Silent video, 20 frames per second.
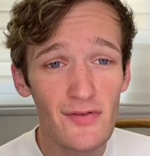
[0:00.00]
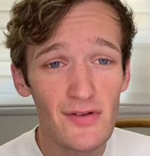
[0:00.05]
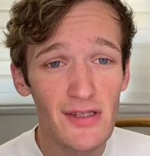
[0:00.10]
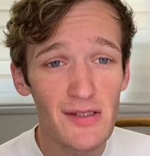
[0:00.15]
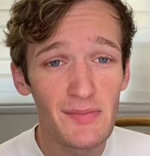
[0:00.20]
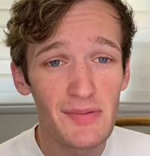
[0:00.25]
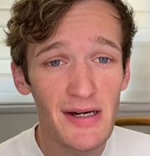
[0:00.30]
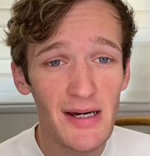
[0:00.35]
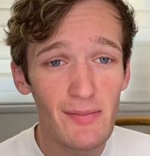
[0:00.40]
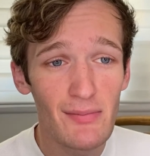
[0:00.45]
the
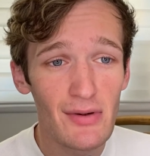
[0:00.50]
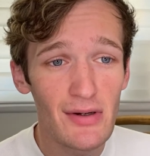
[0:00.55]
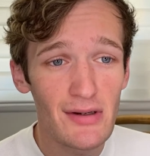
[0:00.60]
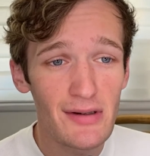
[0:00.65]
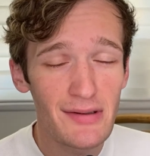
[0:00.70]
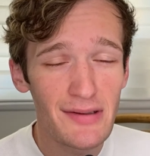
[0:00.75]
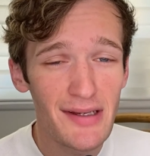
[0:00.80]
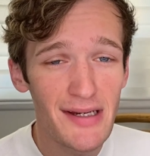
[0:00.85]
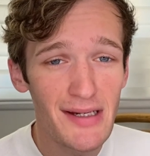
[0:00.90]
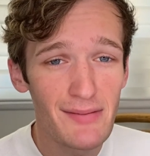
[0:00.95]
Buy Book
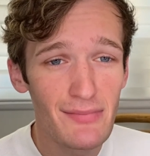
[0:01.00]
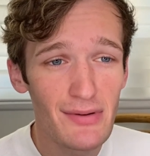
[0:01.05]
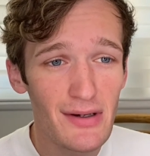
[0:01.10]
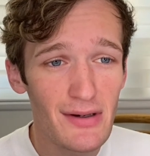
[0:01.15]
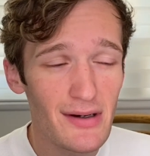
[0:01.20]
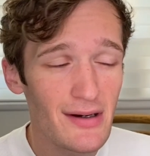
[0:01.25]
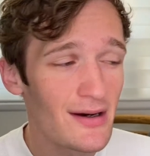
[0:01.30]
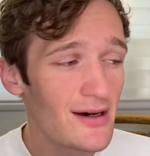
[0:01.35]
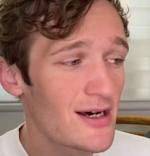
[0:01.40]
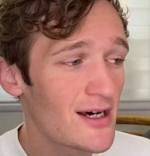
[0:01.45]
Club,
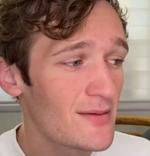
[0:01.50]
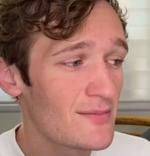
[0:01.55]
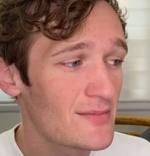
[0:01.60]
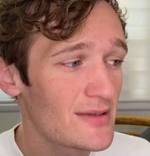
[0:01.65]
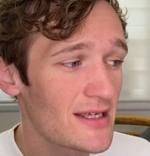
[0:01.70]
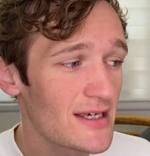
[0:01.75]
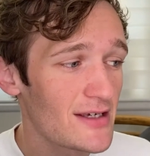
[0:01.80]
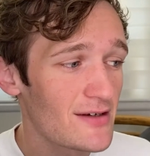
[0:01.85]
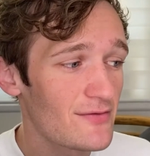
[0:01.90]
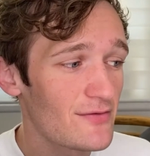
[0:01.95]

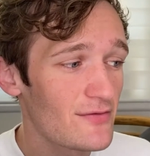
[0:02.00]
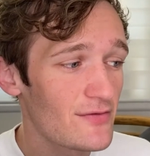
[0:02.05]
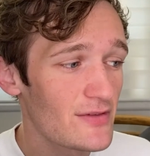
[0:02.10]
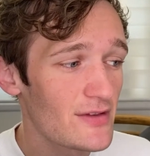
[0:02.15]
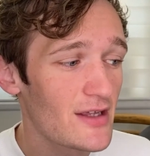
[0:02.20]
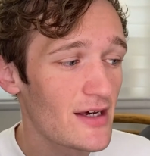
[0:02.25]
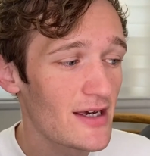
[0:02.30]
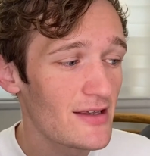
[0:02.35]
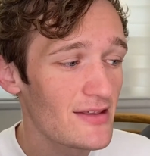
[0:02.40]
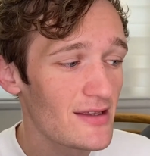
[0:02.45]

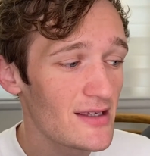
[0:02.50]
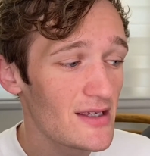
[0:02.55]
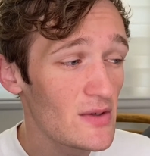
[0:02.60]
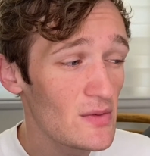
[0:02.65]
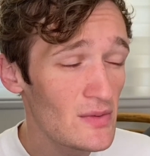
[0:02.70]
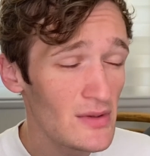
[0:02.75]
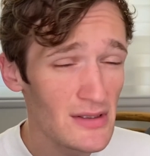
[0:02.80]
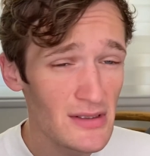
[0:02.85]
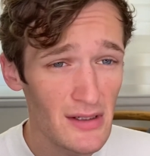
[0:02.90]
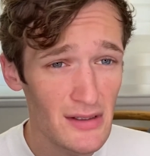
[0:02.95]
I think it
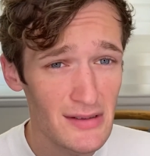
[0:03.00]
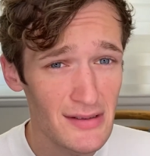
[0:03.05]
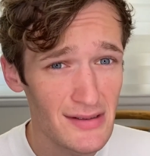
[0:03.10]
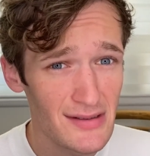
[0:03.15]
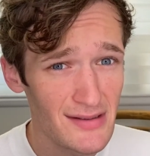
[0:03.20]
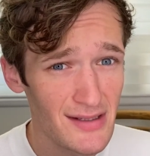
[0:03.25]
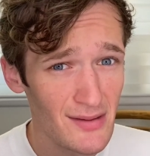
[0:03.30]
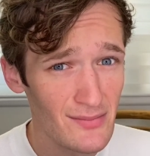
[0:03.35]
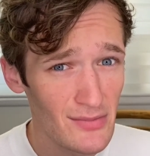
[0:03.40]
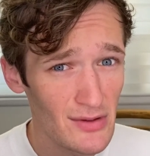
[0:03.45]
was our
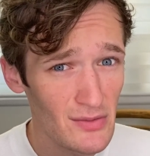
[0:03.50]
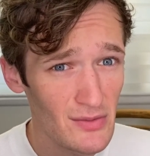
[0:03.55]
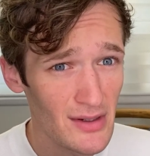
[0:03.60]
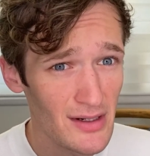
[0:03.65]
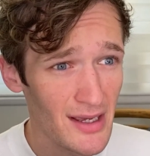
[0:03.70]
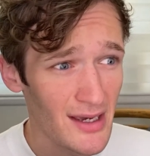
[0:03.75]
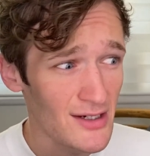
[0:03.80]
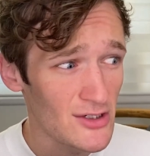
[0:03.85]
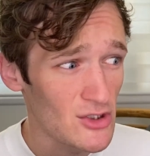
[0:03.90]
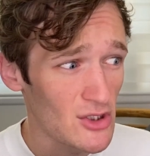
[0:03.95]
December one,
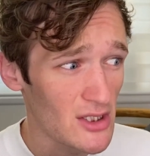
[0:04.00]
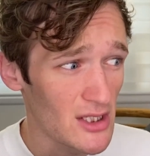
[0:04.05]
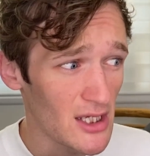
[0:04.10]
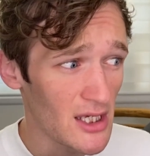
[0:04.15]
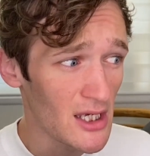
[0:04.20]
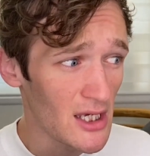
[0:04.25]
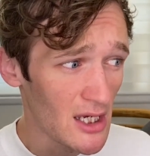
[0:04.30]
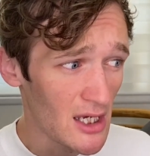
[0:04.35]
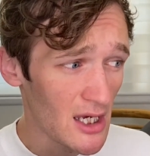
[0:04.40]
actually.